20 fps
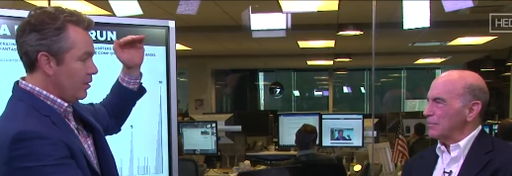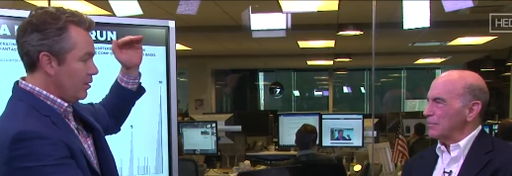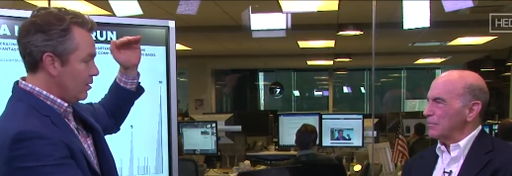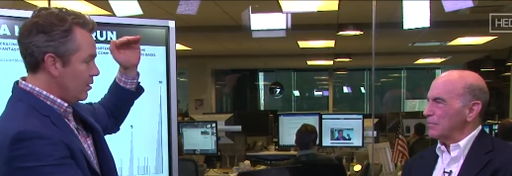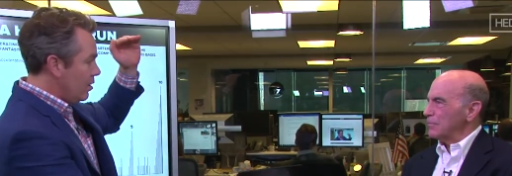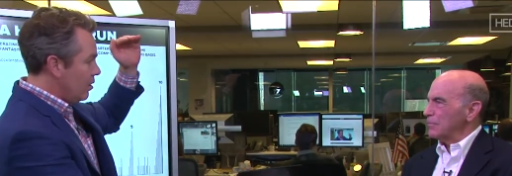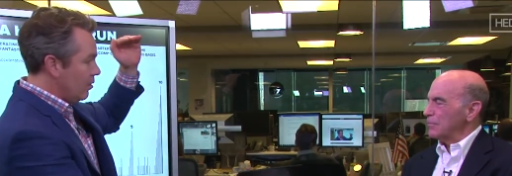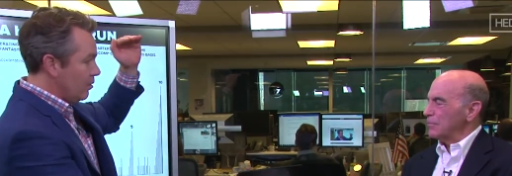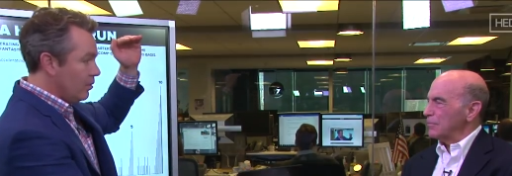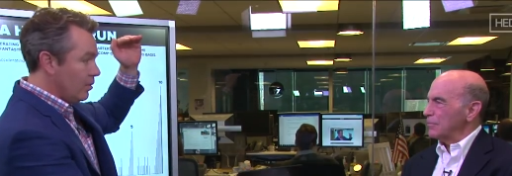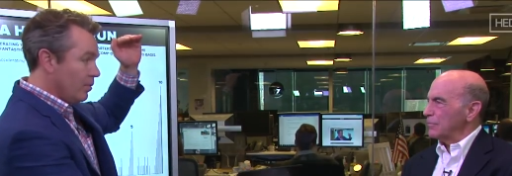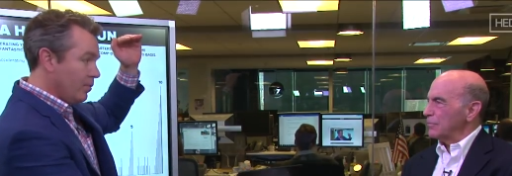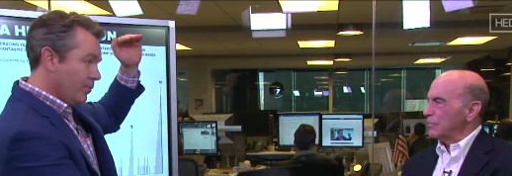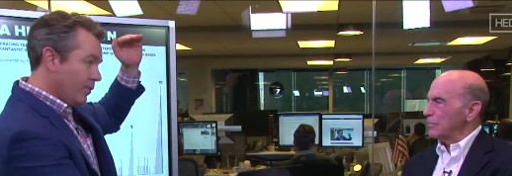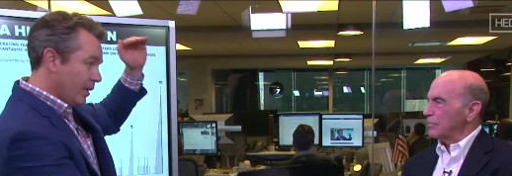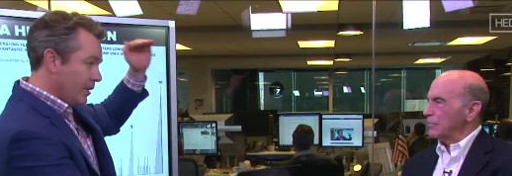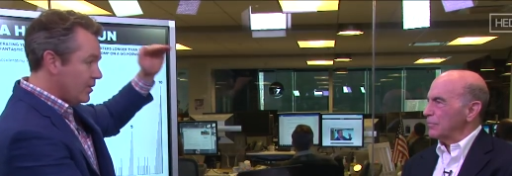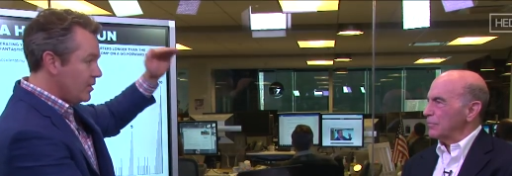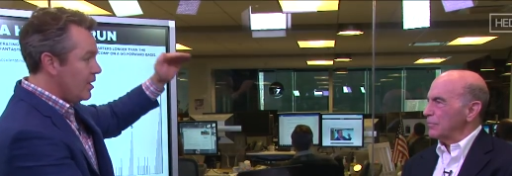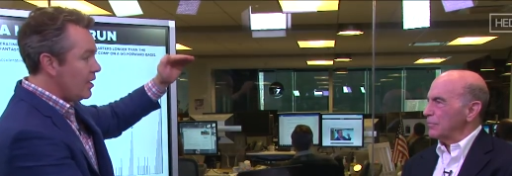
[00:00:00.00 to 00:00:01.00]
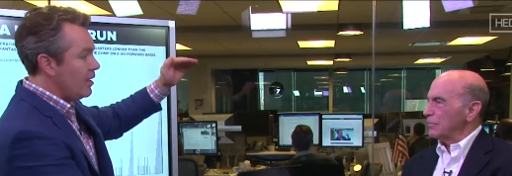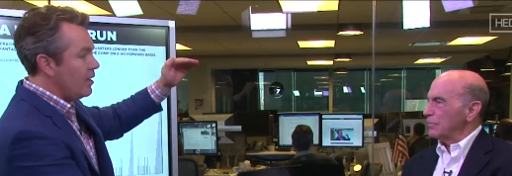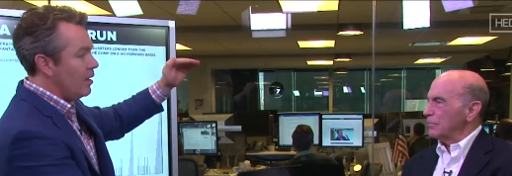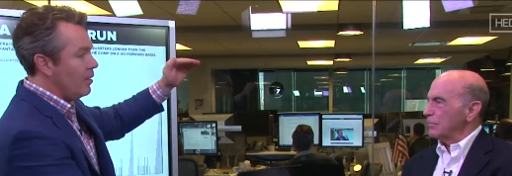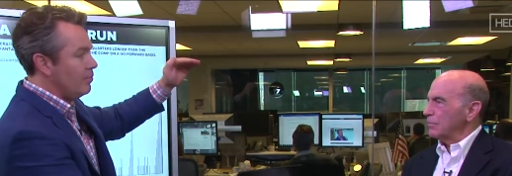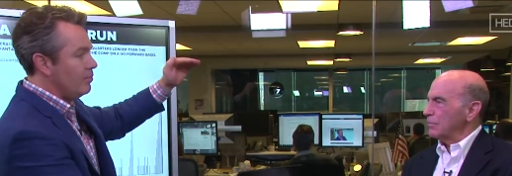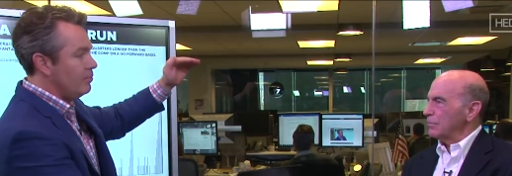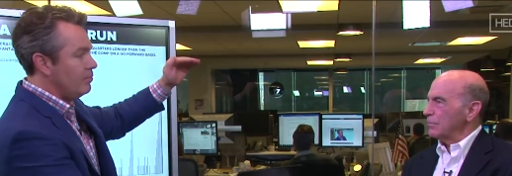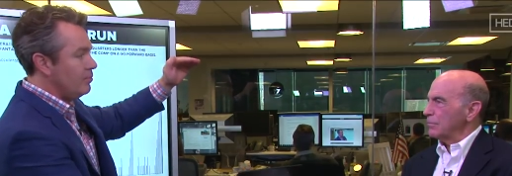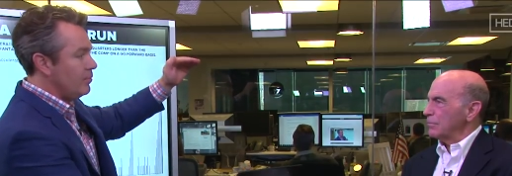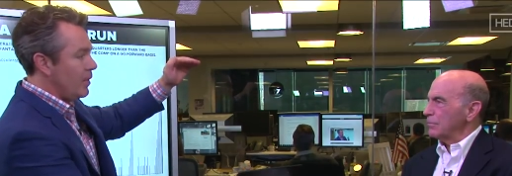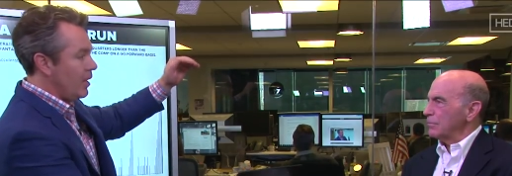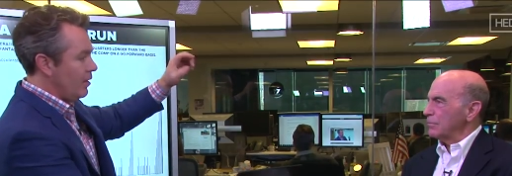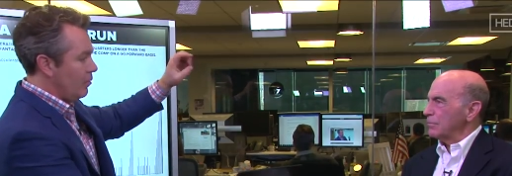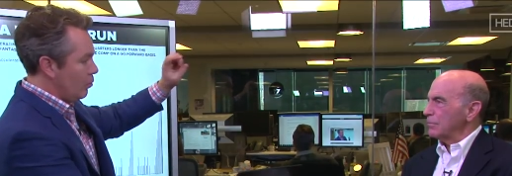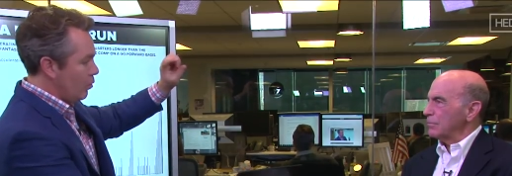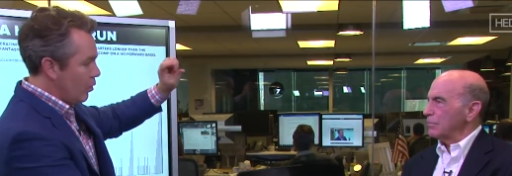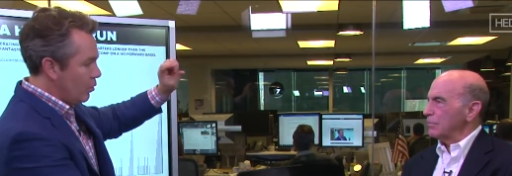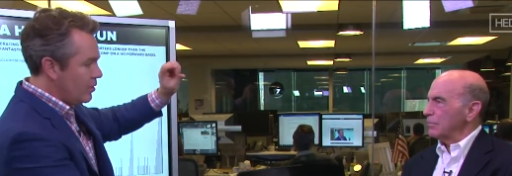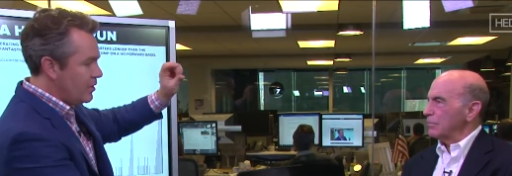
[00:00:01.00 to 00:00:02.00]
Speaker 1: you know, fixed income and
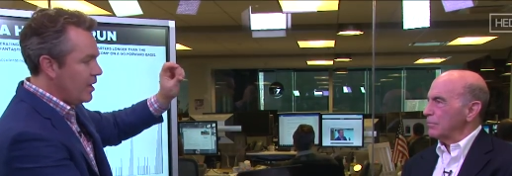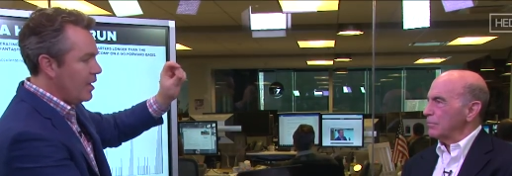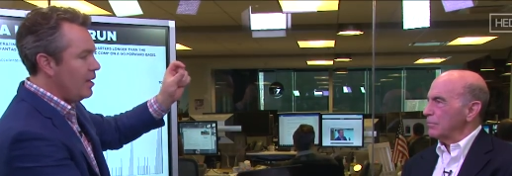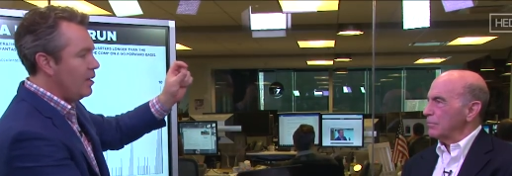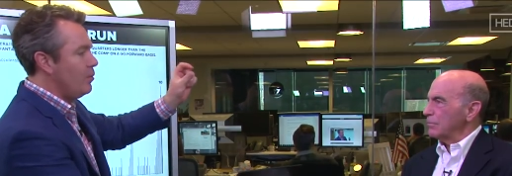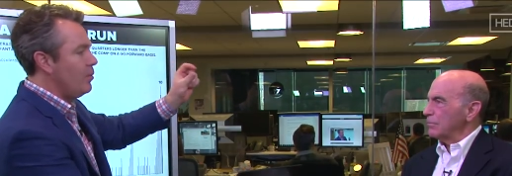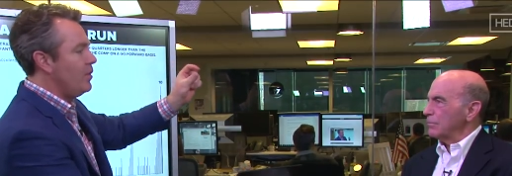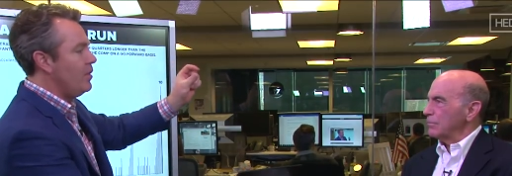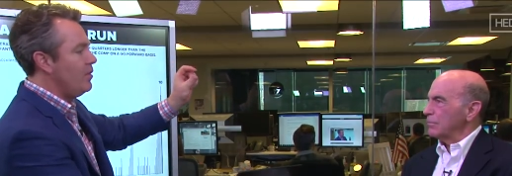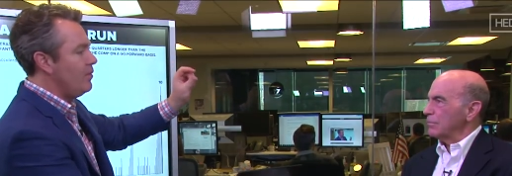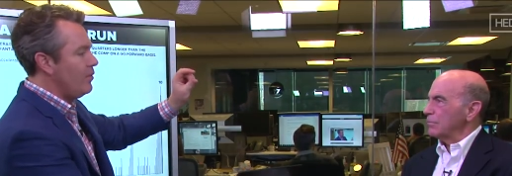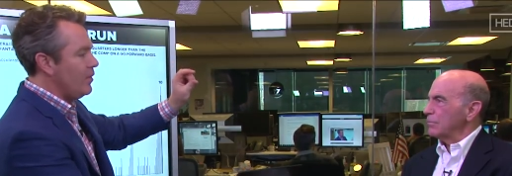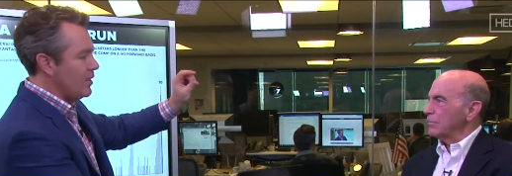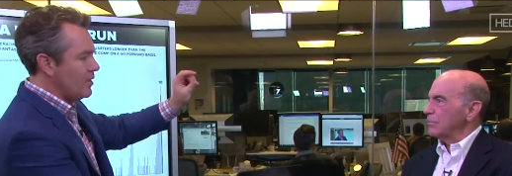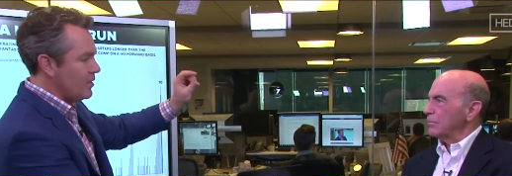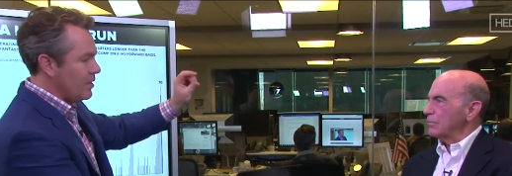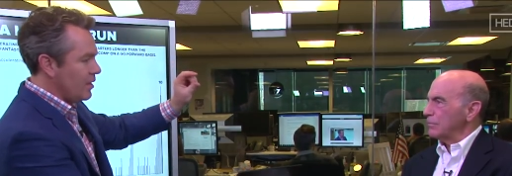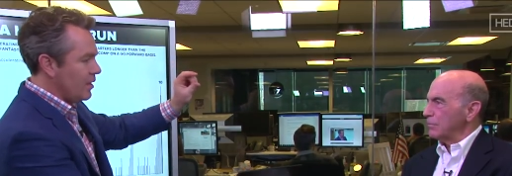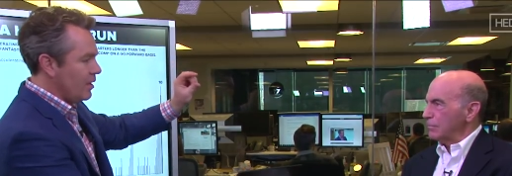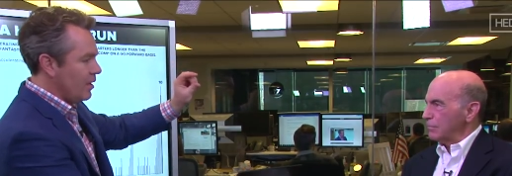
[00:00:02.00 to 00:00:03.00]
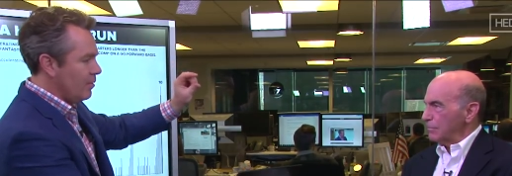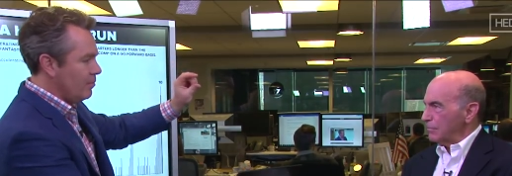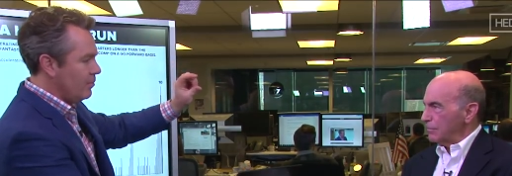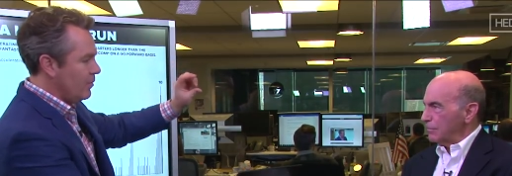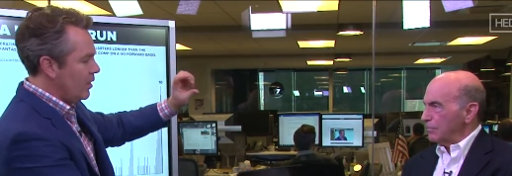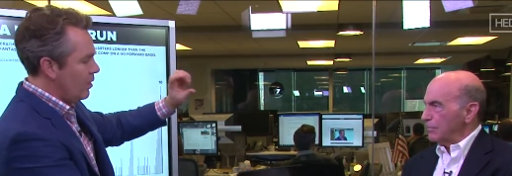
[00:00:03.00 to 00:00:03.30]
rotating within fixed income,